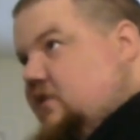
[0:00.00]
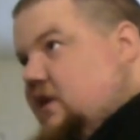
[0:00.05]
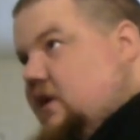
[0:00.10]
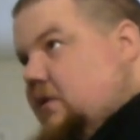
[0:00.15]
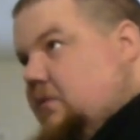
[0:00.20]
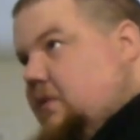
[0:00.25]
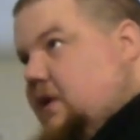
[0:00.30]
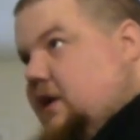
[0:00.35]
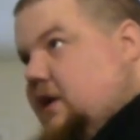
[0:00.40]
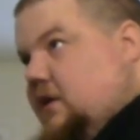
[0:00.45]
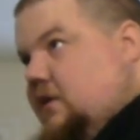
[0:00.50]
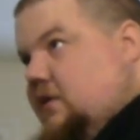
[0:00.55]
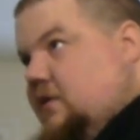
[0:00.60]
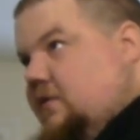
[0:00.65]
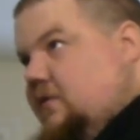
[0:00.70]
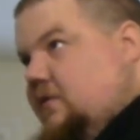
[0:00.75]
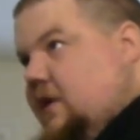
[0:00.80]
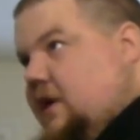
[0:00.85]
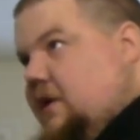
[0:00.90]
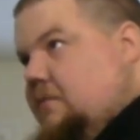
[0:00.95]
that away,
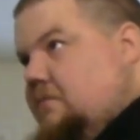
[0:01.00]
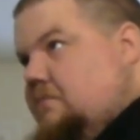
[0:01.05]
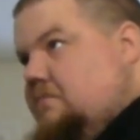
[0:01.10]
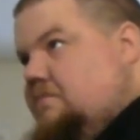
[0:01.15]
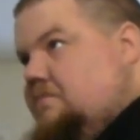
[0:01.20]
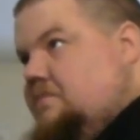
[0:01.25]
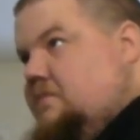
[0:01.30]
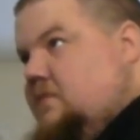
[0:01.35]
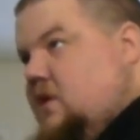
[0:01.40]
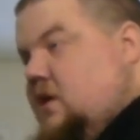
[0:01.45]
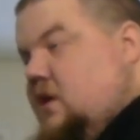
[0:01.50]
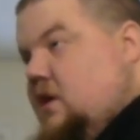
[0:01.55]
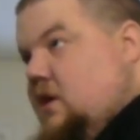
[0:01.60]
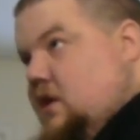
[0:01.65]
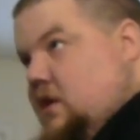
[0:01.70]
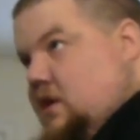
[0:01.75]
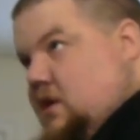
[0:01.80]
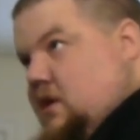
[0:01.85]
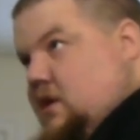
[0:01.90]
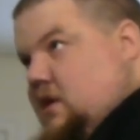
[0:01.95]
right?
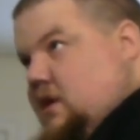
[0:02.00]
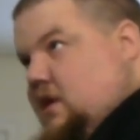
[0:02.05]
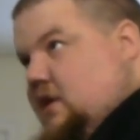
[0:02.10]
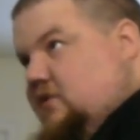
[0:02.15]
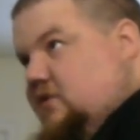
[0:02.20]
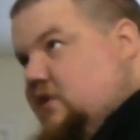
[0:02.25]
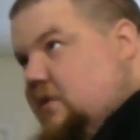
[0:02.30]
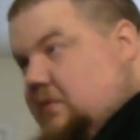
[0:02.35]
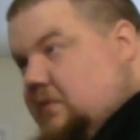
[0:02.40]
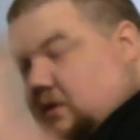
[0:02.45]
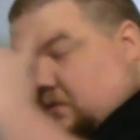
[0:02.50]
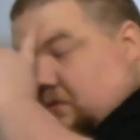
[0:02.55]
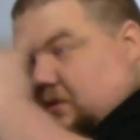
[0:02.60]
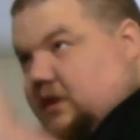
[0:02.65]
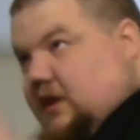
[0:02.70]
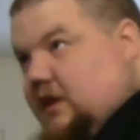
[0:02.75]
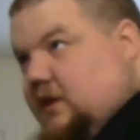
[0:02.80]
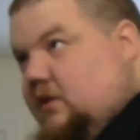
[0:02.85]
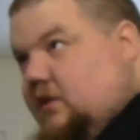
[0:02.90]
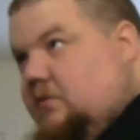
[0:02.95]
He's coming in with
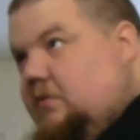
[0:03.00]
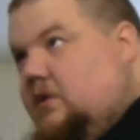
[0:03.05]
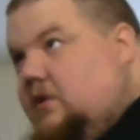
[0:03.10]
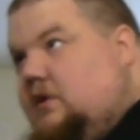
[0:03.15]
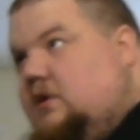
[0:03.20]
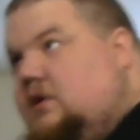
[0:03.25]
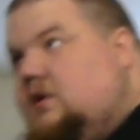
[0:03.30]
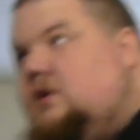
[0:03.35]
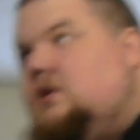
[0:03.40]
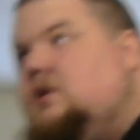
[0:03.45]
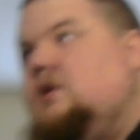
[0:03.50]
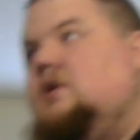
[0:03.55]
that other one.